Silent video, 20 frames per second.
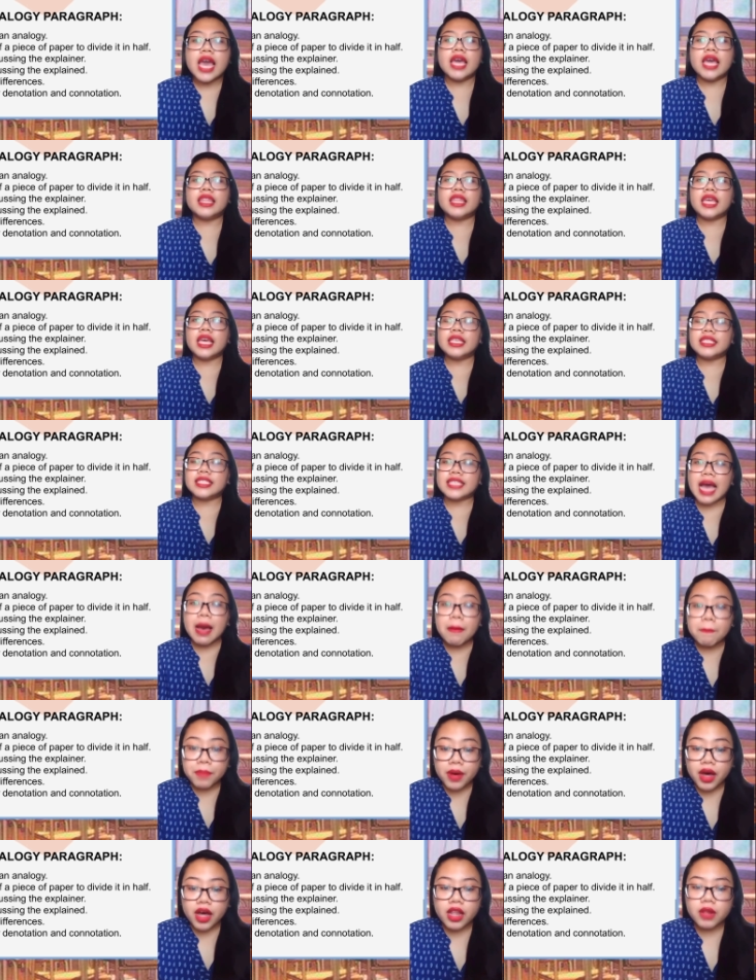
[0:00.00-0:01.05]
In the
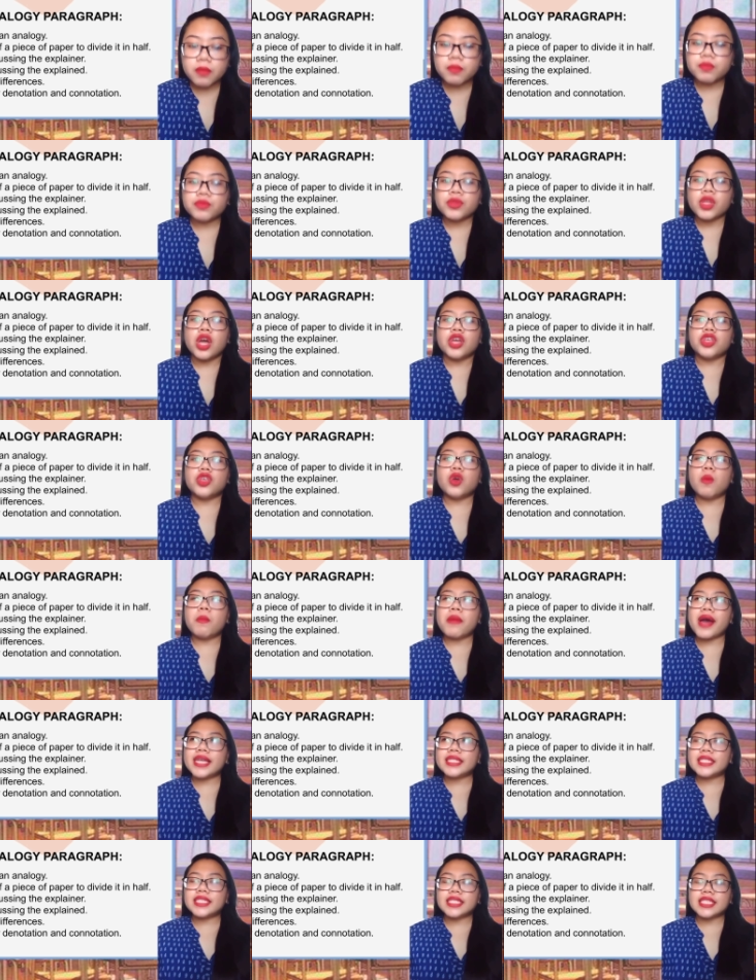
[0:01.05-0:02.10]
example, you
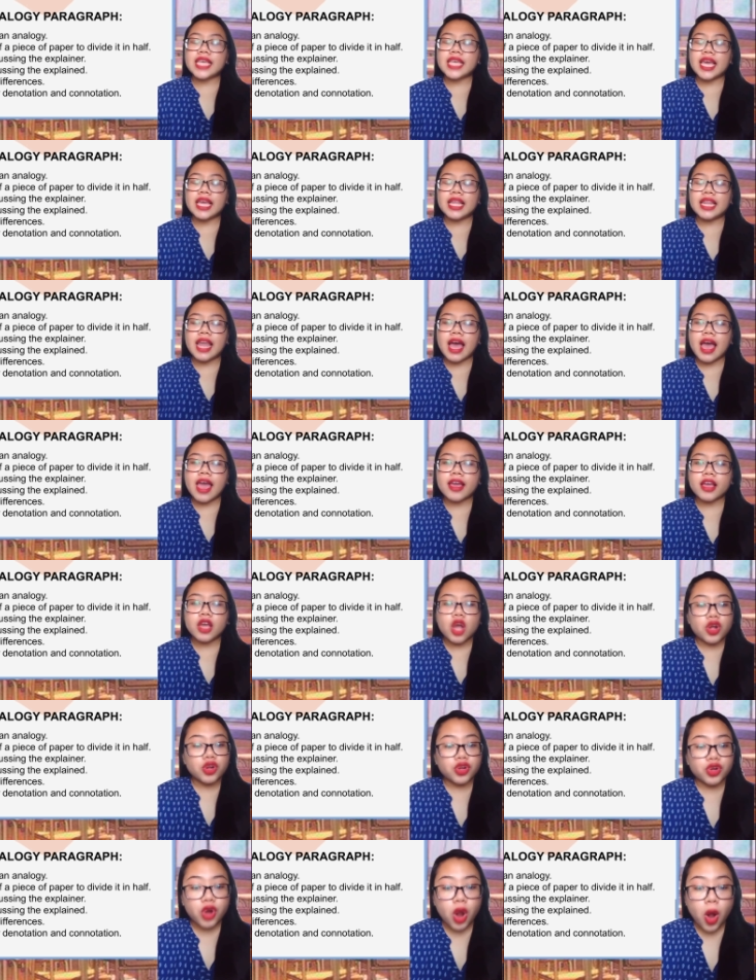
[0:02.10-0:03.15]
might say like,
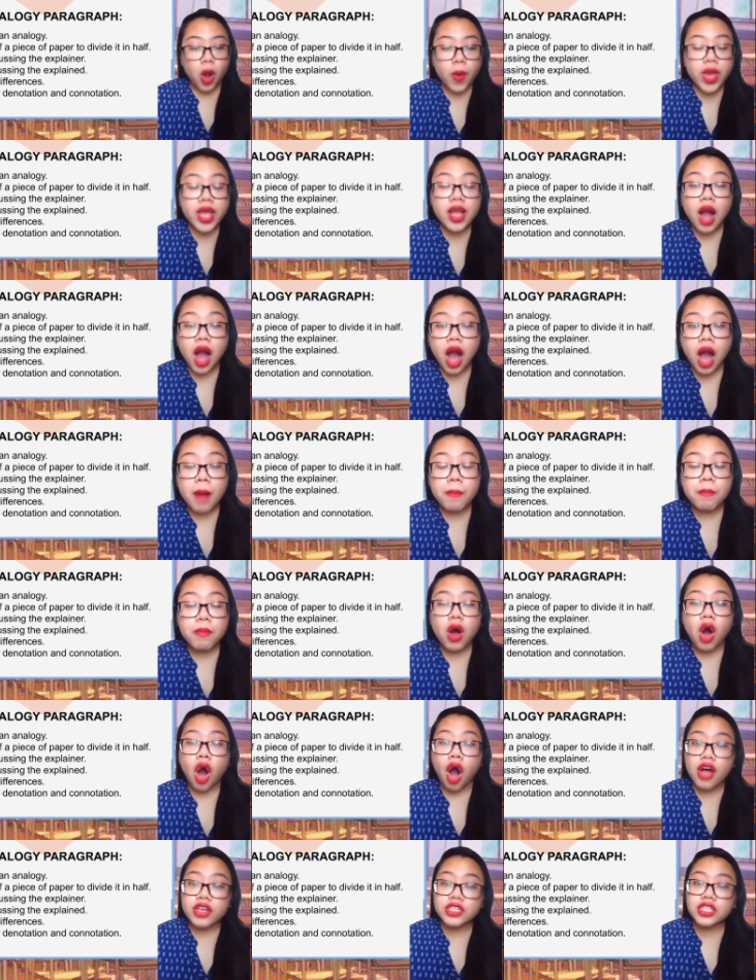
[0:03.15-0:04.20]
growing up
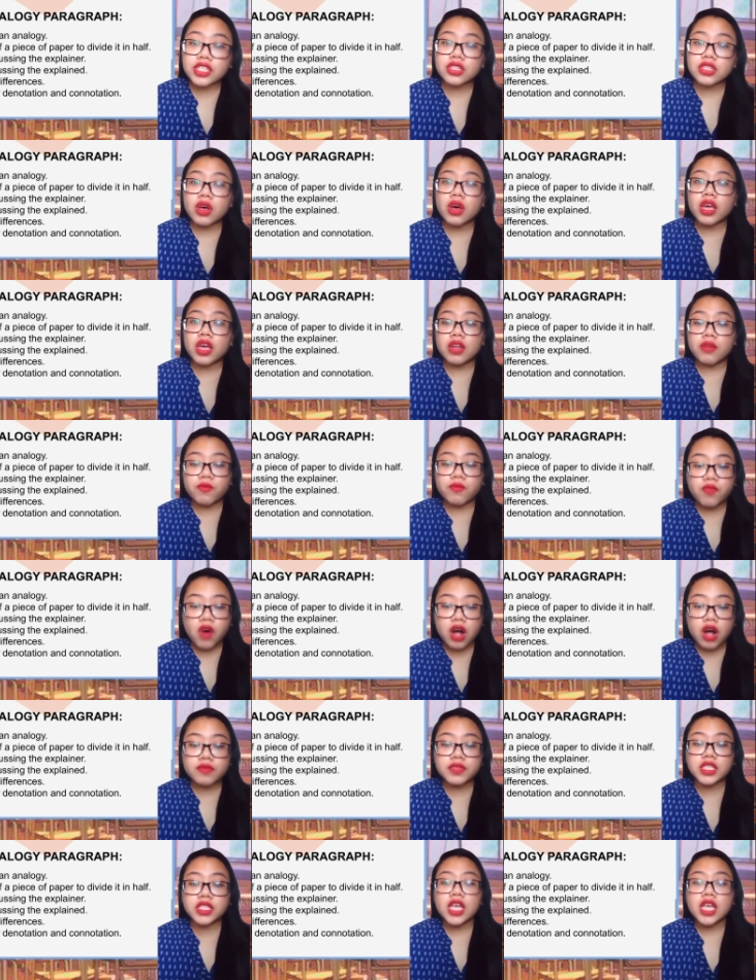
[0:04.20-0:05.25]
also
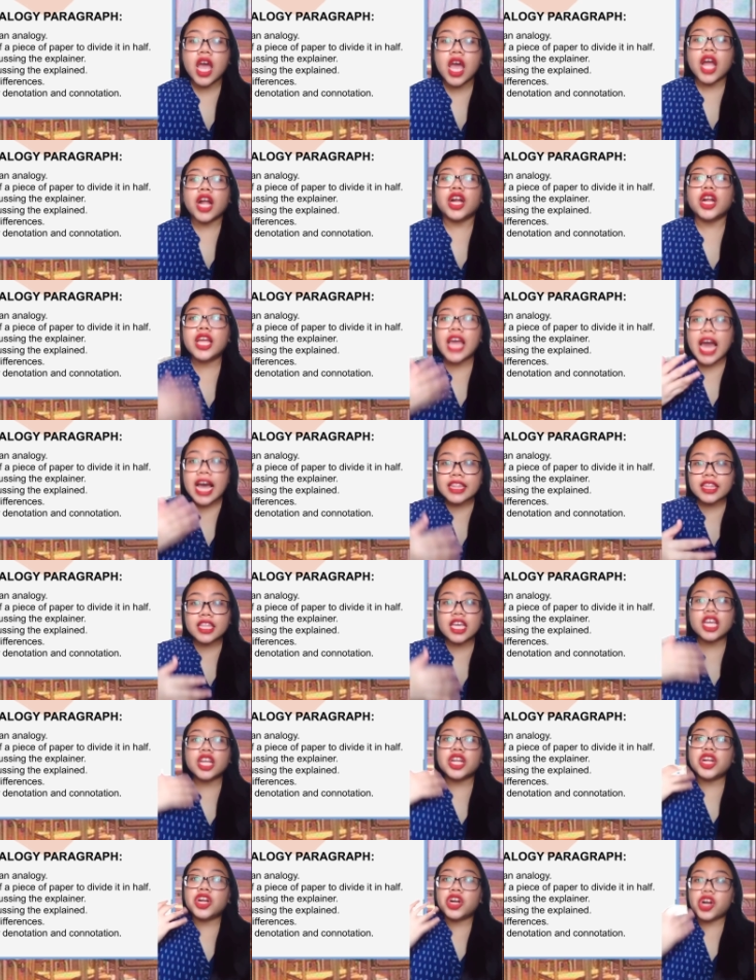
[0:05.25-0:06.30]
involves
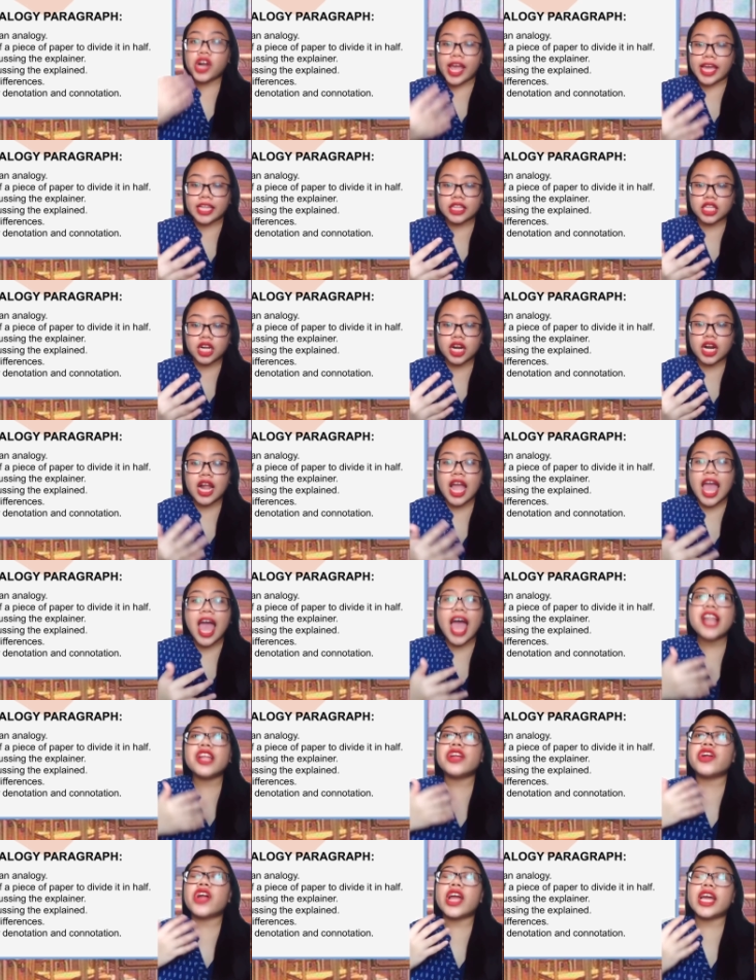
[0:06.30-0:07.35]
getting greater
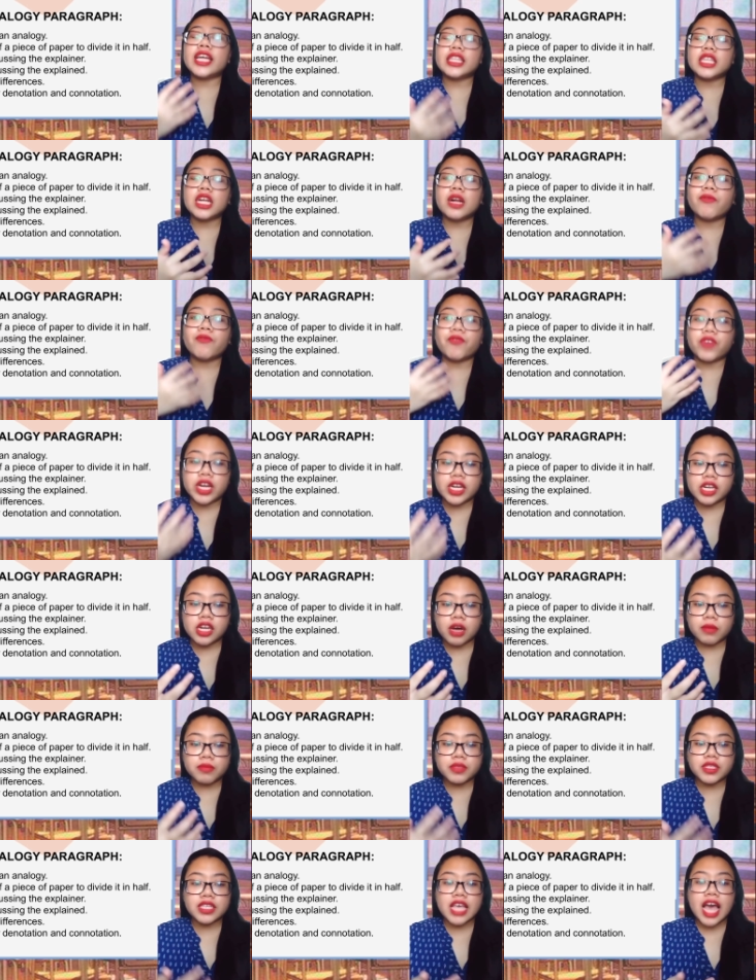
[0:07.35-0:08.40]
and greater
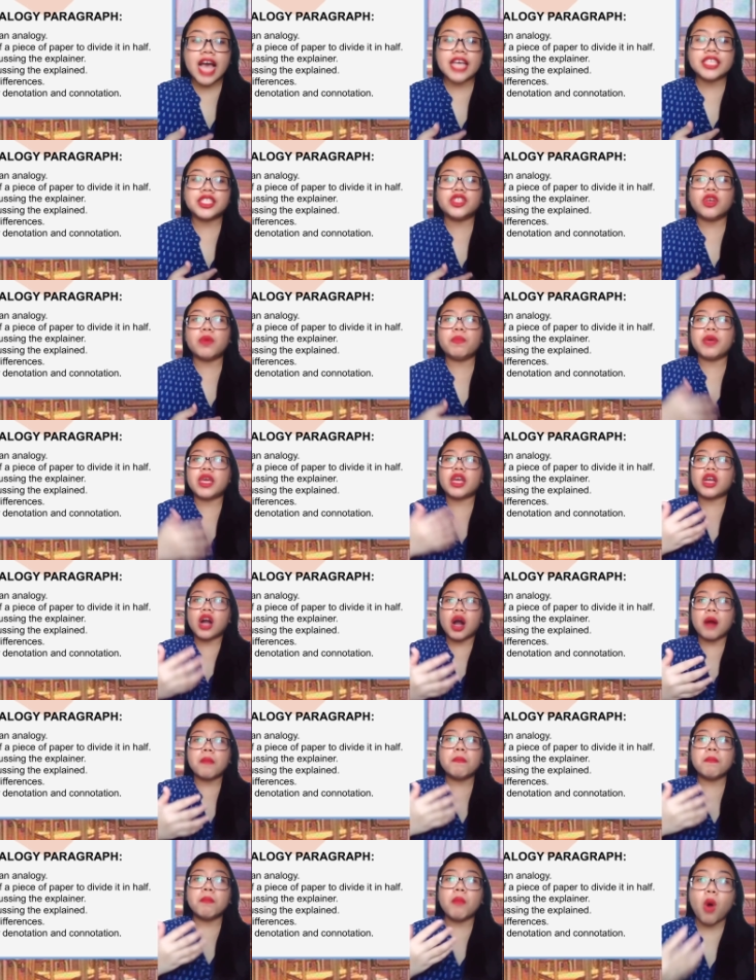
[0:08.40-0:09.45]
freedoms as you
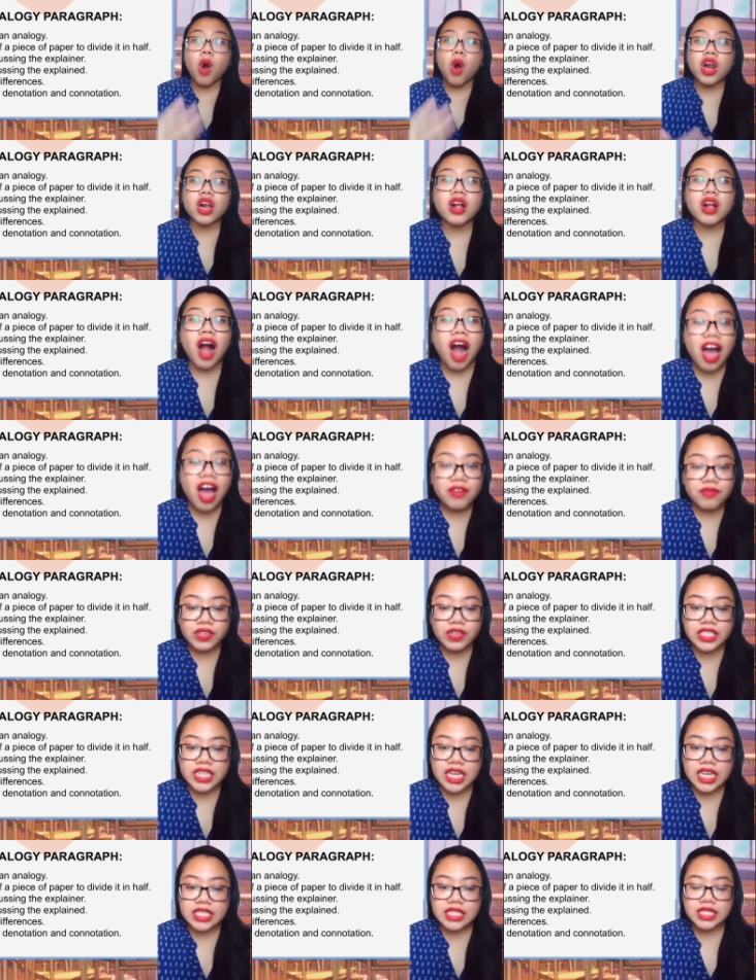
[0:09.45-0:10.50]
become more
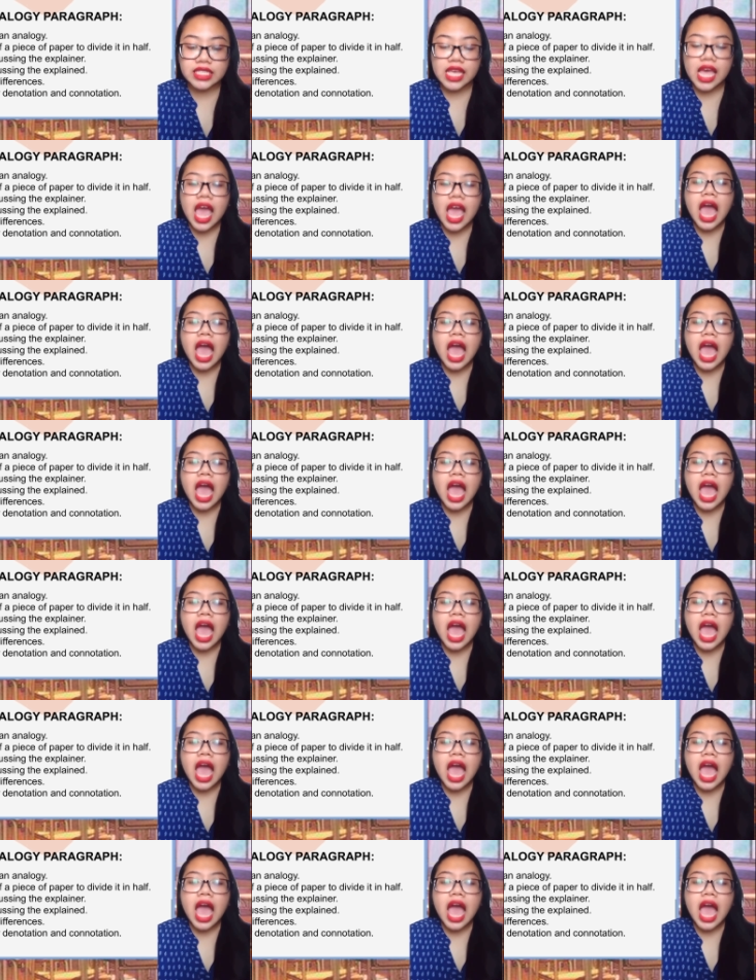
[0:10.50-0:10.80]
confident.